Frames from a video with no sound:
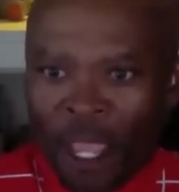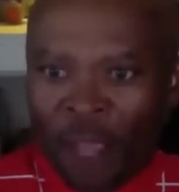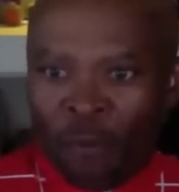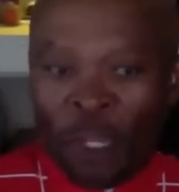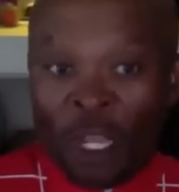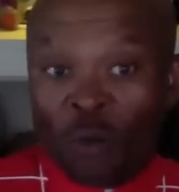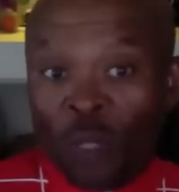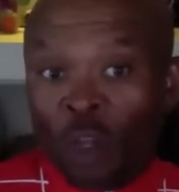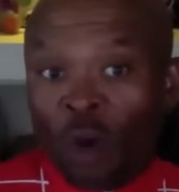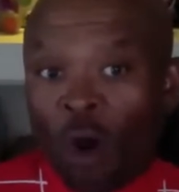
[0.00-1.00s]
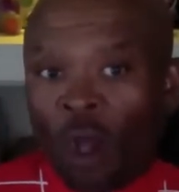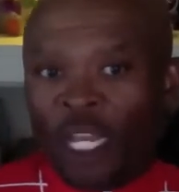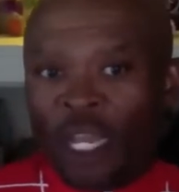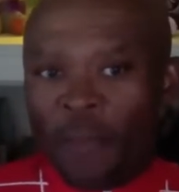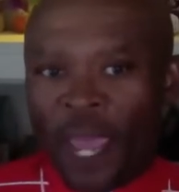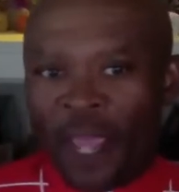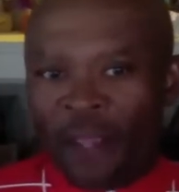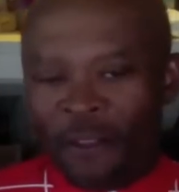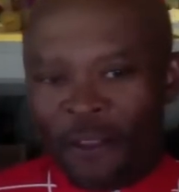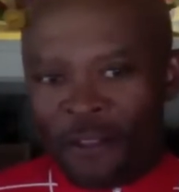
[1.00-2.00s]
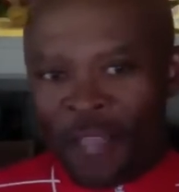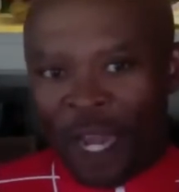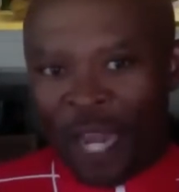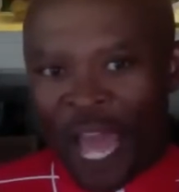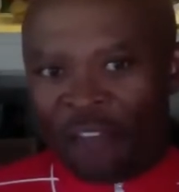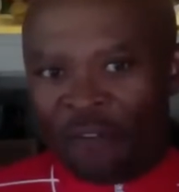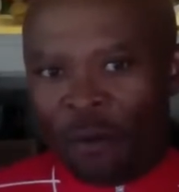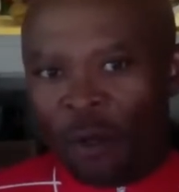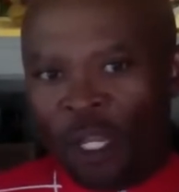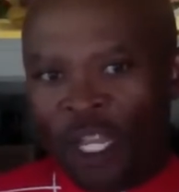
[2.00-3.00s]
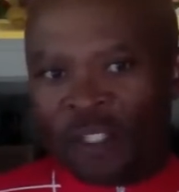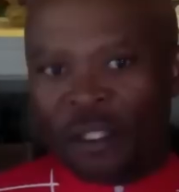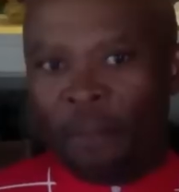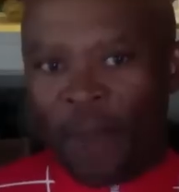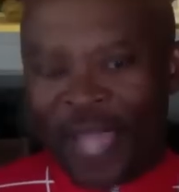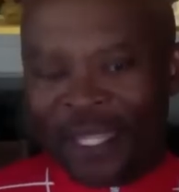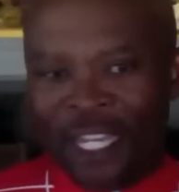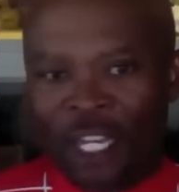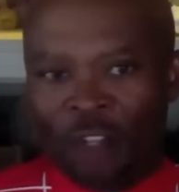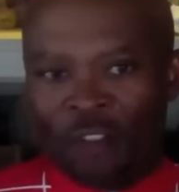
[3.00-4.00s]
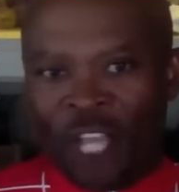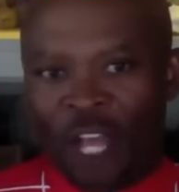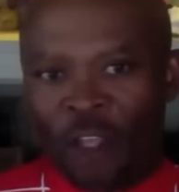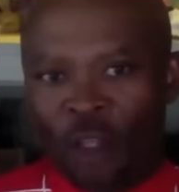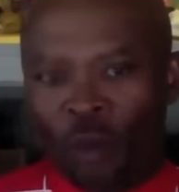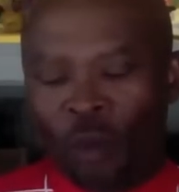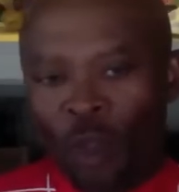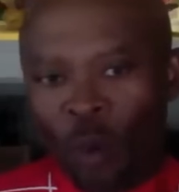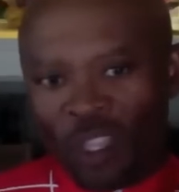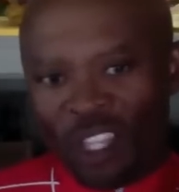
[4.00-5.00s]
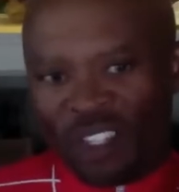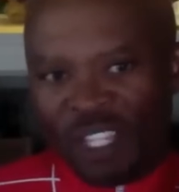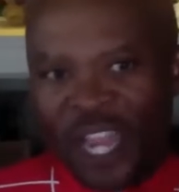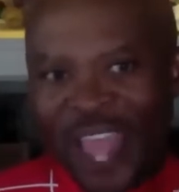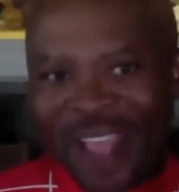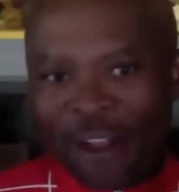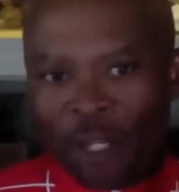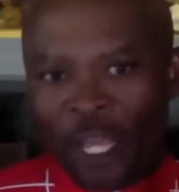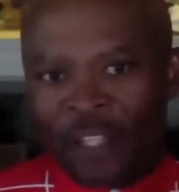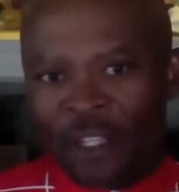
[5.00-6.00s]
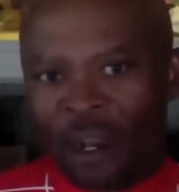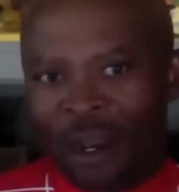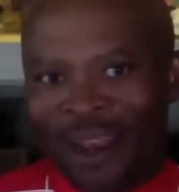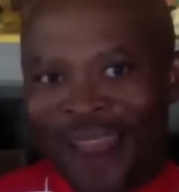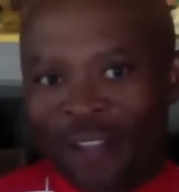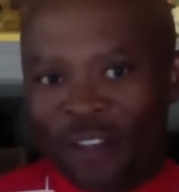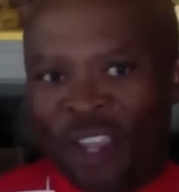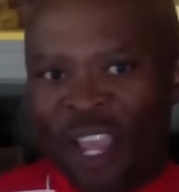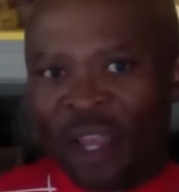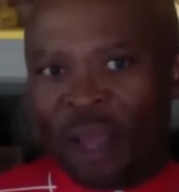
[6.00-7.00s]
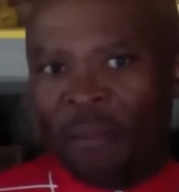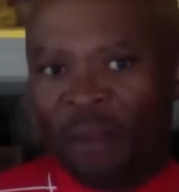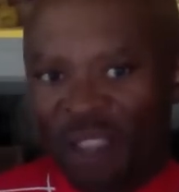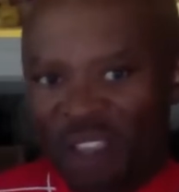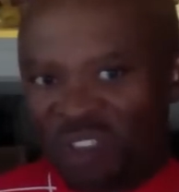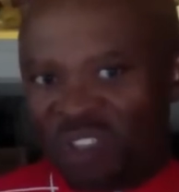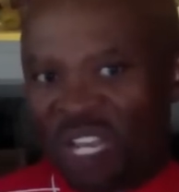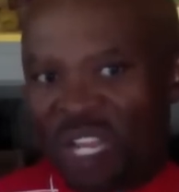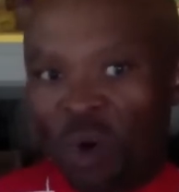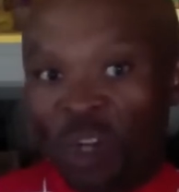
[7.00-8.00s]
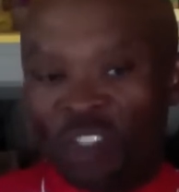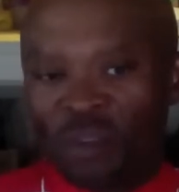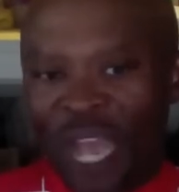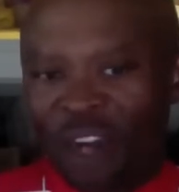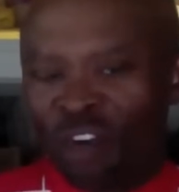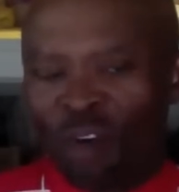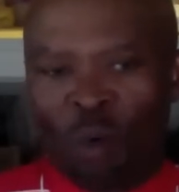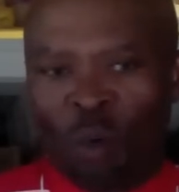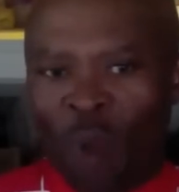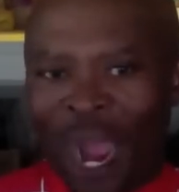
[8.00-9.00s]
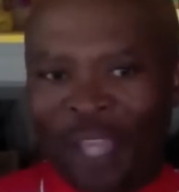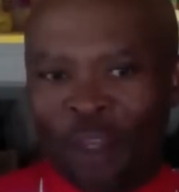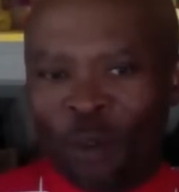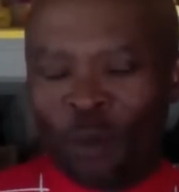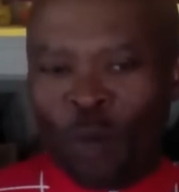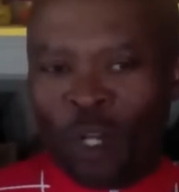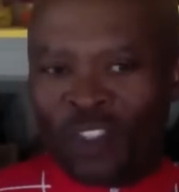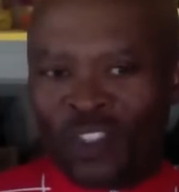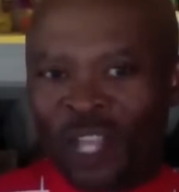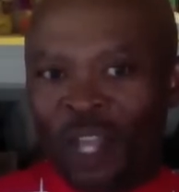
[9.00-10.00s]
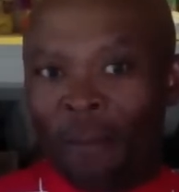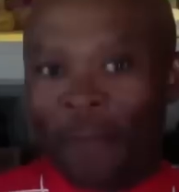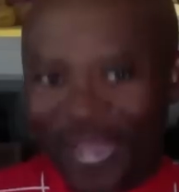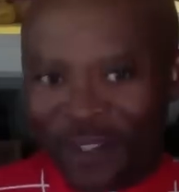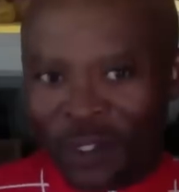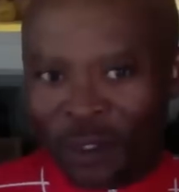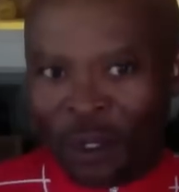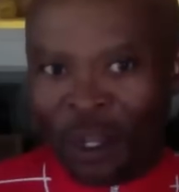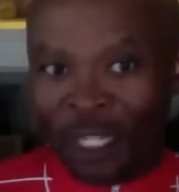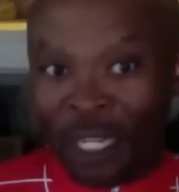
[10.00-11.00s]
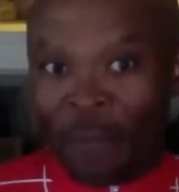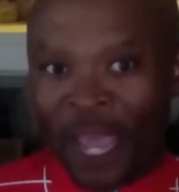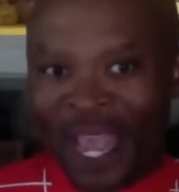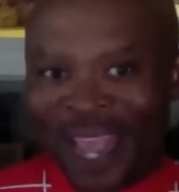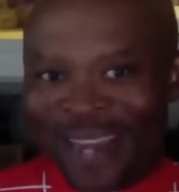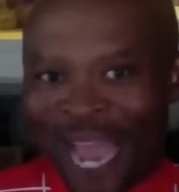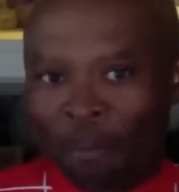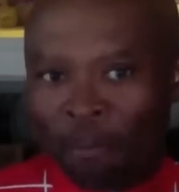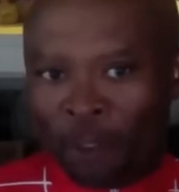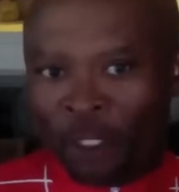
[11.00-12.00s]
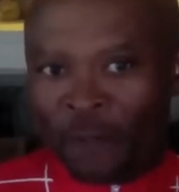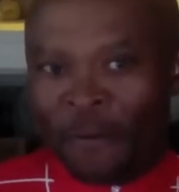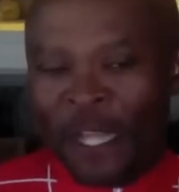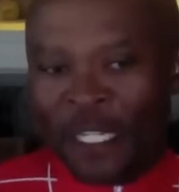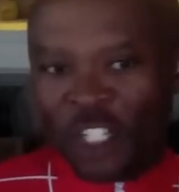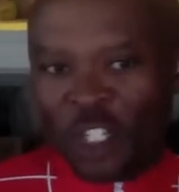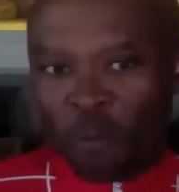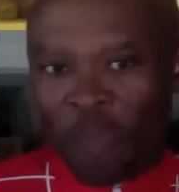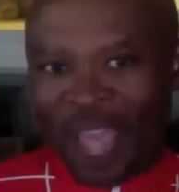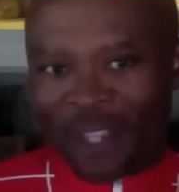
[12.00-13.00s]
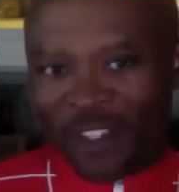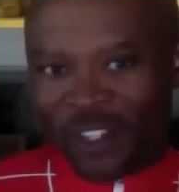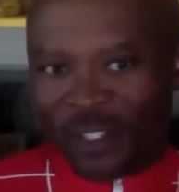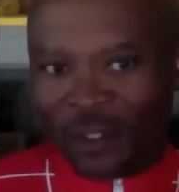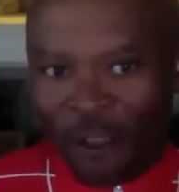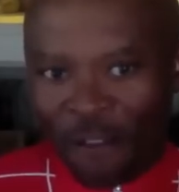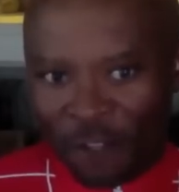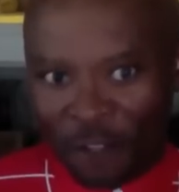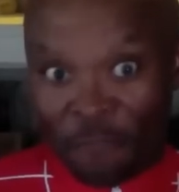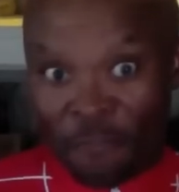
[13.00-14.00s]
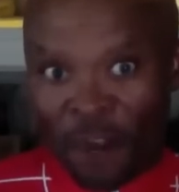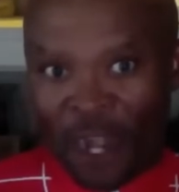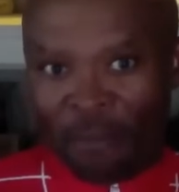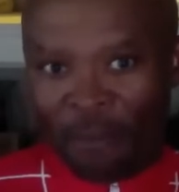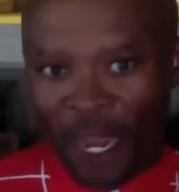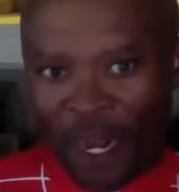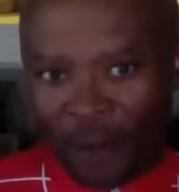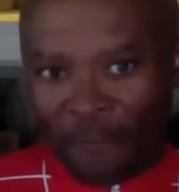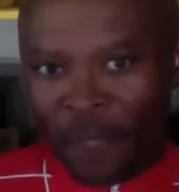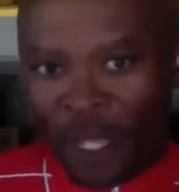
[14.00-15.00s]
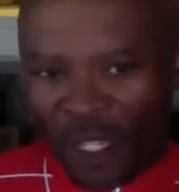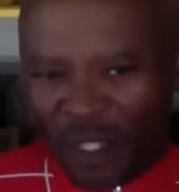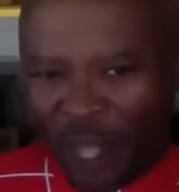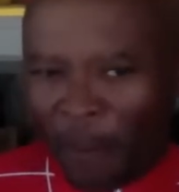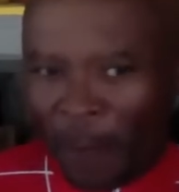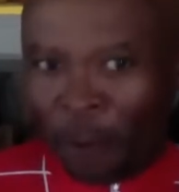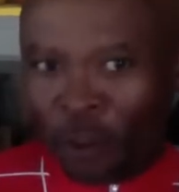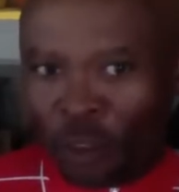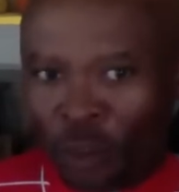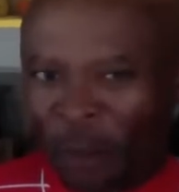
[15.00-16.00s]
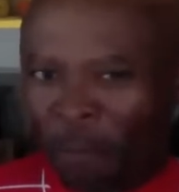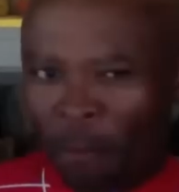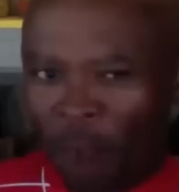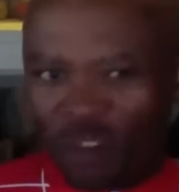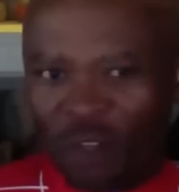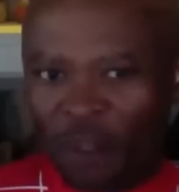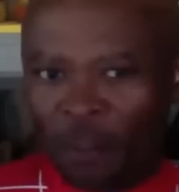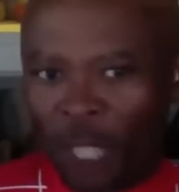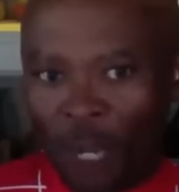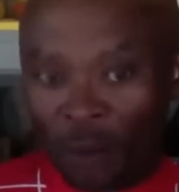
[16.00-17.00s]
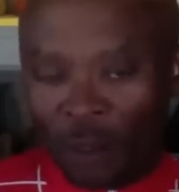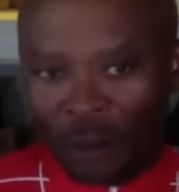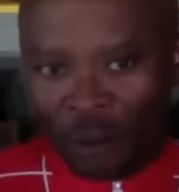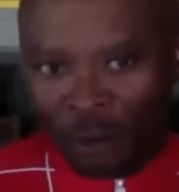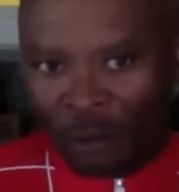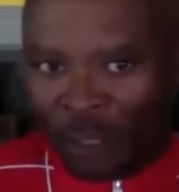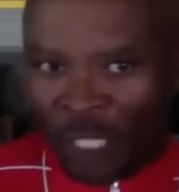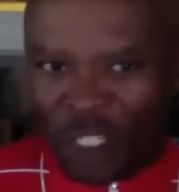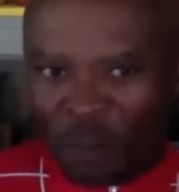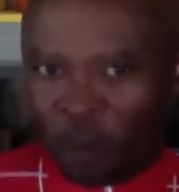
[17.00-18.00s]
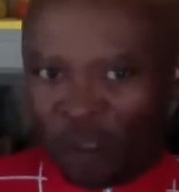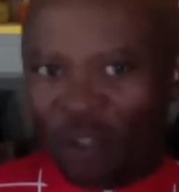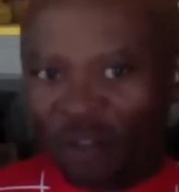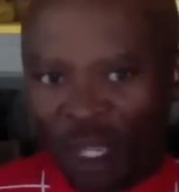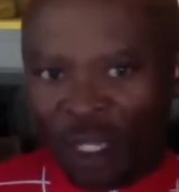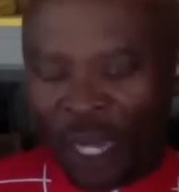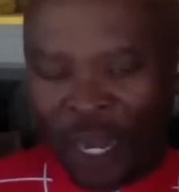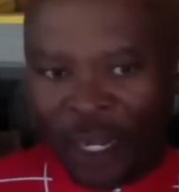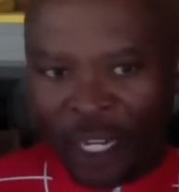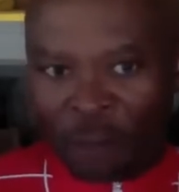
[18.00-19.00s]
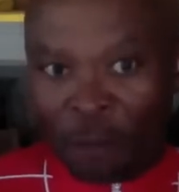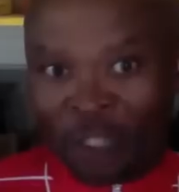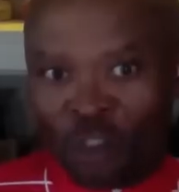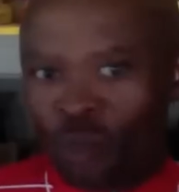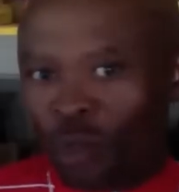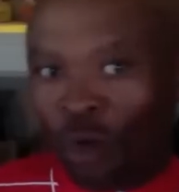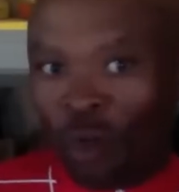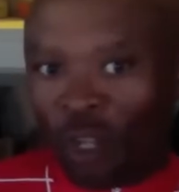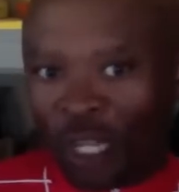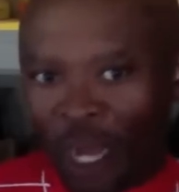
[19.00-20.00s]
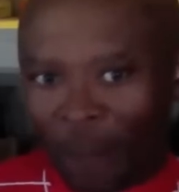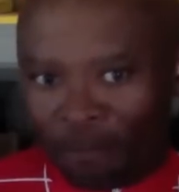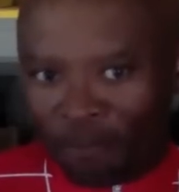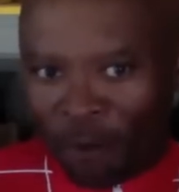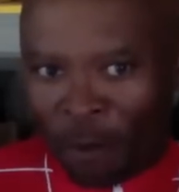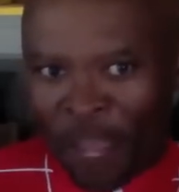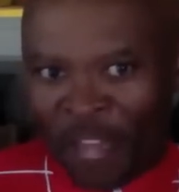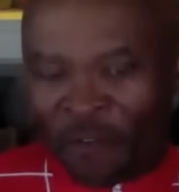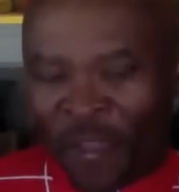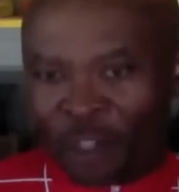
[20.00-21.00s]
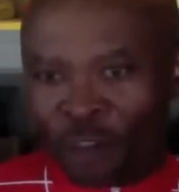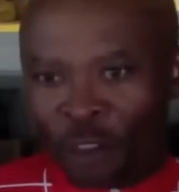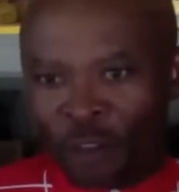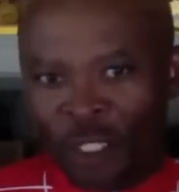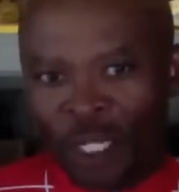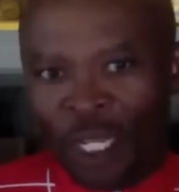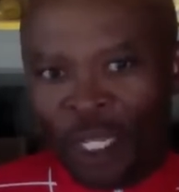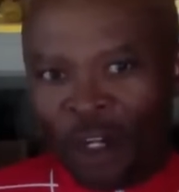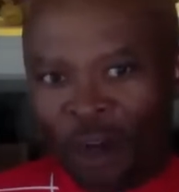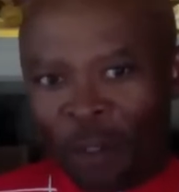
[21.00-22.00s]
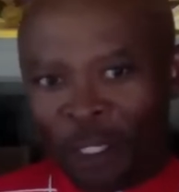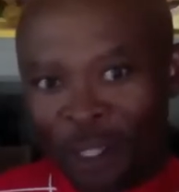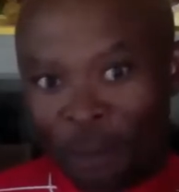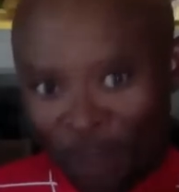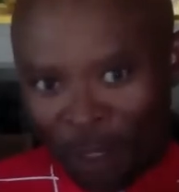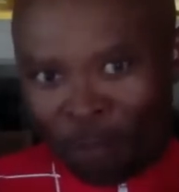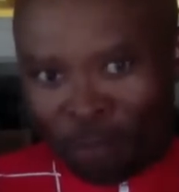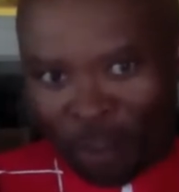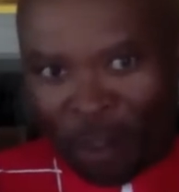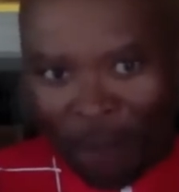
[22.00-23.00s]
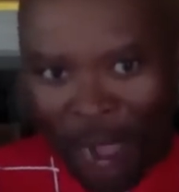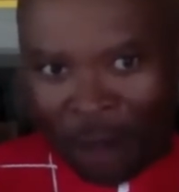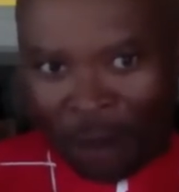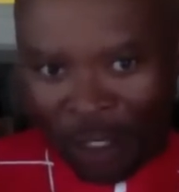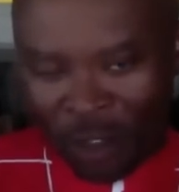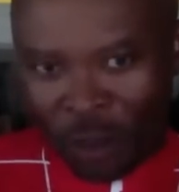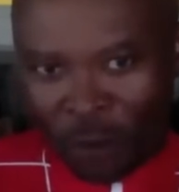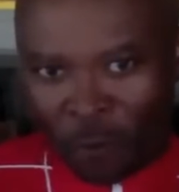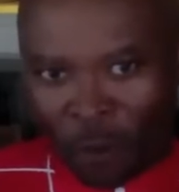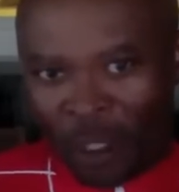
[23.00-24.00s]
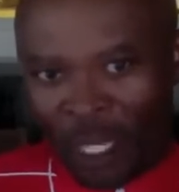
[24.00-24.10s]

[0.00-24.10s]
And because when you go on eBay, a lot of them will list the bike, then they don't tell you what the seat angle is and all of that. So you end up sending questions. I don't know why you would want to sell a bicycle on eBay and not put the specs for the frame there. Some people do, but most of them don't. They just put the thing there and expect you to go look it up from the manufacturers, you know, because they put the, the model and so forth.